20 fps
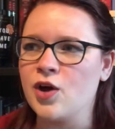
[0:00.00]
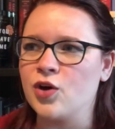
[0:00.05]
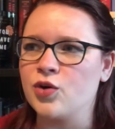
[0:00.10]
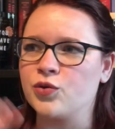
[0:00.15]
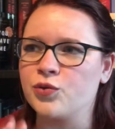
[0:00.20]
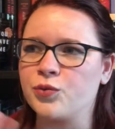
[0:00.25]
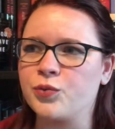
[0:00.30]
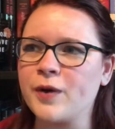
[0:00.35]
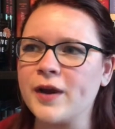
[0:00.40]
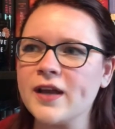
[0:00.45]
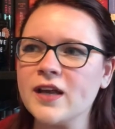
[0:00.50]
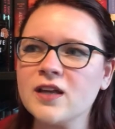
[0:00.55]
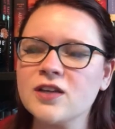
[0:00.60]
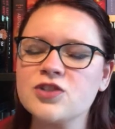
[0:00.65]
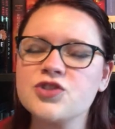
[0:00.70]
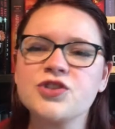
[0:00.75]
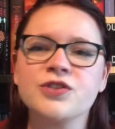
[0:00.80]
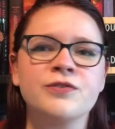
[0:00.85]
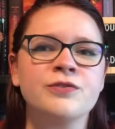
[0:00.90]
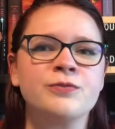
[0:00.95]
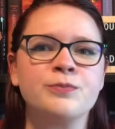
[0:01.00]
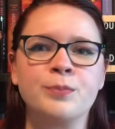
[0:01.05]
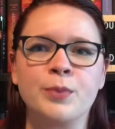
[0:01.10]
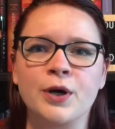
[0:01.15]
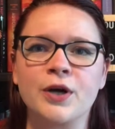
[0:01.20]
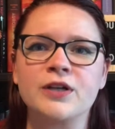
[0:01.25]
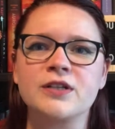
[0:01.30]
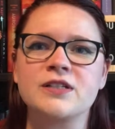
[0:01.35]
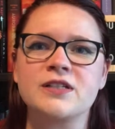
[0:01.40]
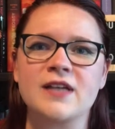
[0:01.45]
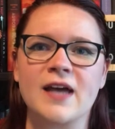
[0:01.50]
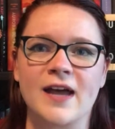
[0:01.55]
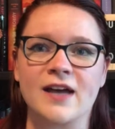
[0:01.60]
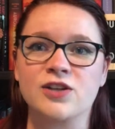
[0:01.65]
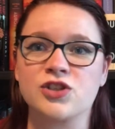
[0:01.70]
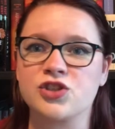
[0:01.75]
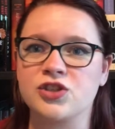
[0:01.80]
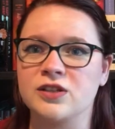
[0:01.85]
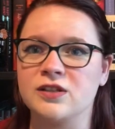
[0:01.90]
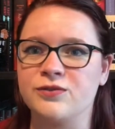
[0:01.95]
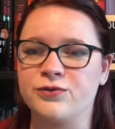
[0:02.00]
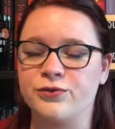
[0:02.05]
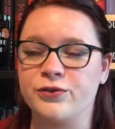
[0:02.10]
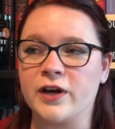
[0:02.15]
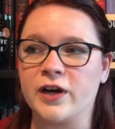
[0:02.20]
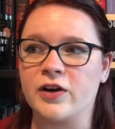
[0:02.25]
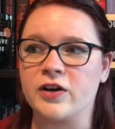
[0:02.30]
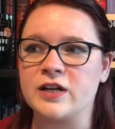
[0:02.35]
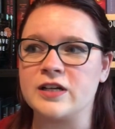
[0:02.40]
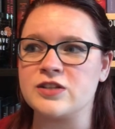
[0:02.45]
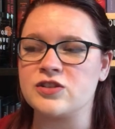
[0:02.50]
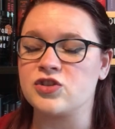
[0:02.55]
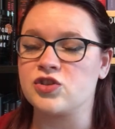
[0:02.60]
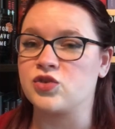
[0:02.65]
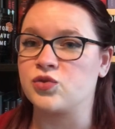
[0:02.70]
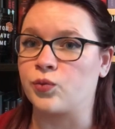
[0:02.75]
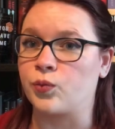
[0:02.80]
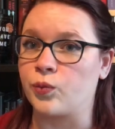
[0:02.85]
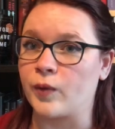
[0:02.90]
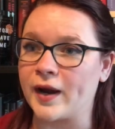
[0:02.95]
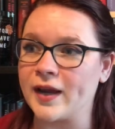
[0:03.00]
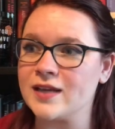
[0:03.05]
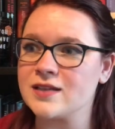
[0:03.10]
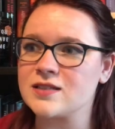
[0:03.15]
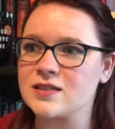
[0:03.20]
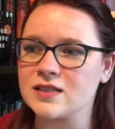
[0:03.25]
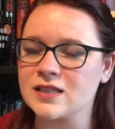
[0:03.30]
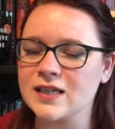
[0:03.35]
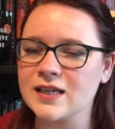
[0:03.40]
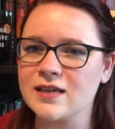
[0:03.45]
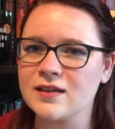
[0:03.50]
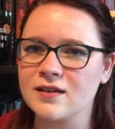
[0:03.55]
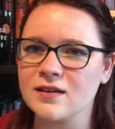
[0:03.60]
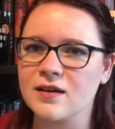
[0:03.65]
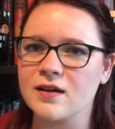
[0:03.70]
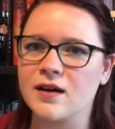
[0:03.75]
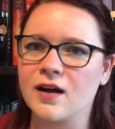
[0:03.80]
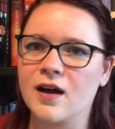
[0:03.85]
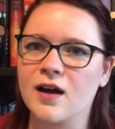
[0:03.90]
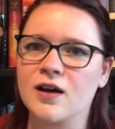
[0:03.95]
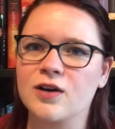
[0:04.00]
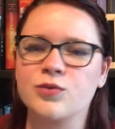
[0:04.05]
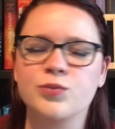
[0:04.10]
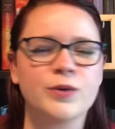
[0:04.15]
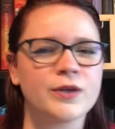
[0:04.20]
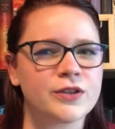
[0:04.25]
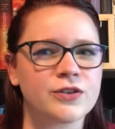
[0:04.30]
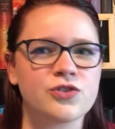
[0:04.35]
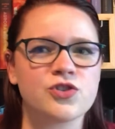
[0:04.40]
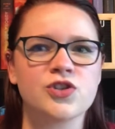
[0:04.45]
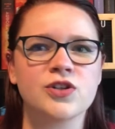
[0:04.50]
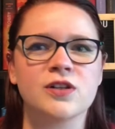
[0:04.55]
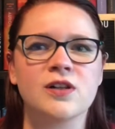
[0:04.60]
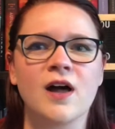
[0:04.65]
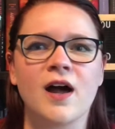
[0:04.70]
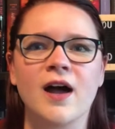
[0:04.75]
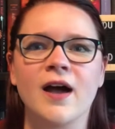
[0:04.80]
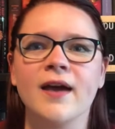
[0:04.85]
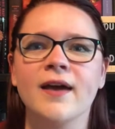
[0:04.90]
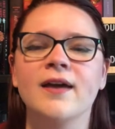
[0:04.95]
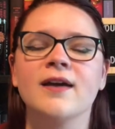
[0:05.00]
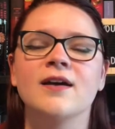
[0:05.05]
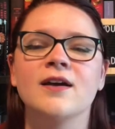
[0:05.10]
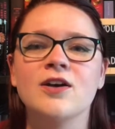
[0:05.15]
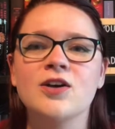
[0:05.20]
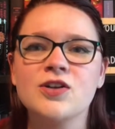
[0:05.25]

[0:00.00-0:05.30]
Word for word: range of books actually varies greatly uh, with July.